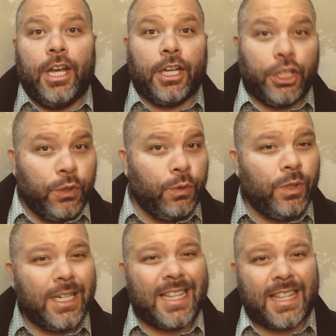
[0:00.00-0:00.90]
you
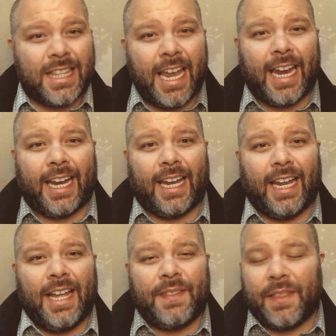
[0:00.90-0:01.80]
would think
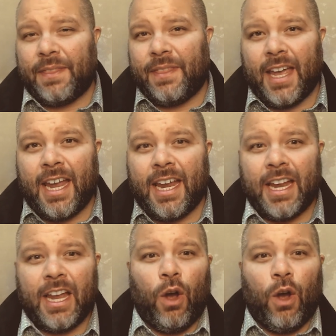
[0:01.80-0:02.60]
that they